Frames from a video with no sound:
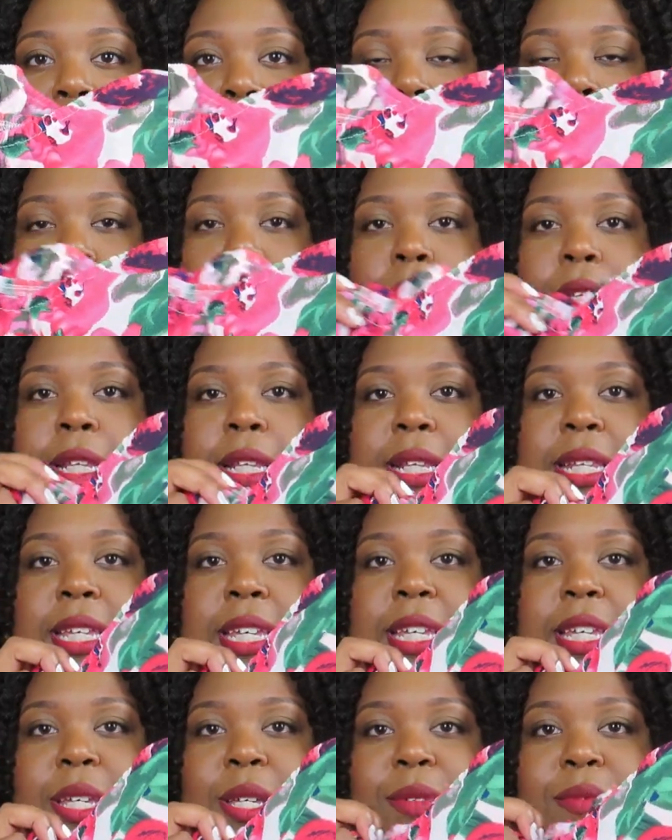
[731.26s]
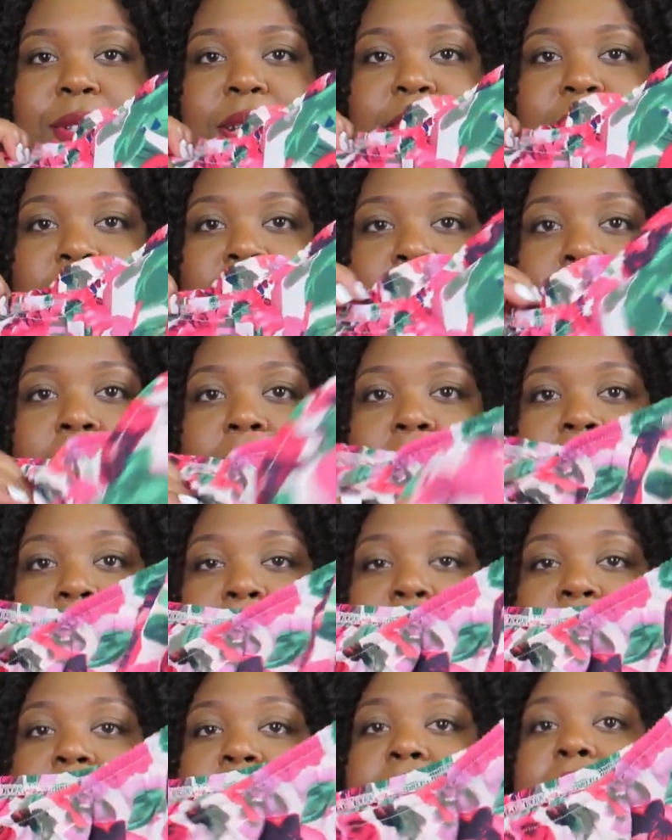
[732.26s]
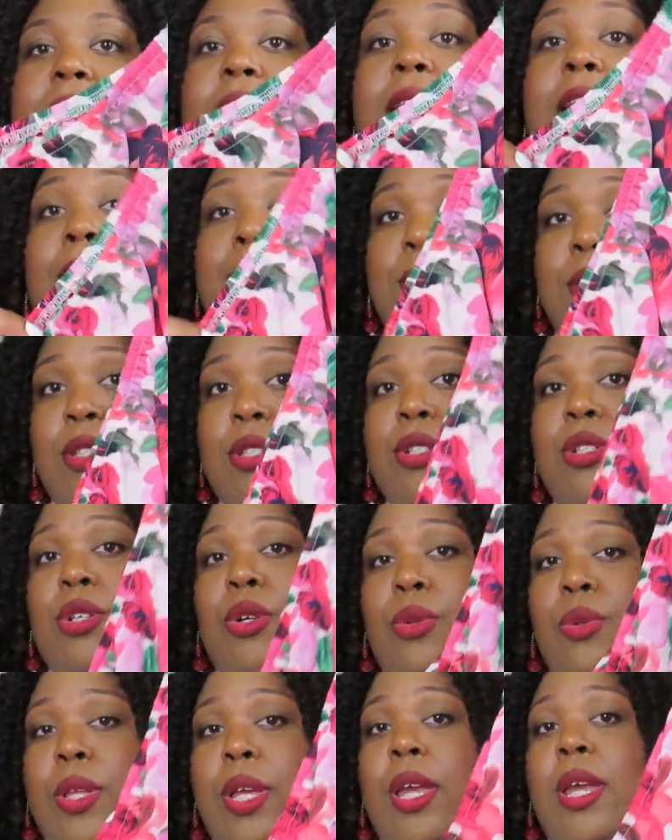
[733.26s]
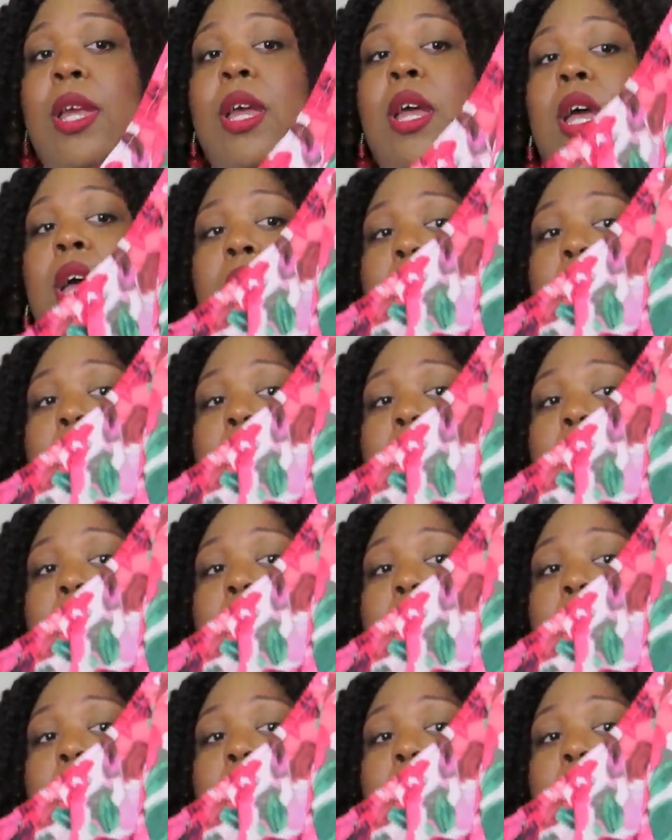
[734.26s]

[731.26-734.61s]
for the leaves. This is absolutely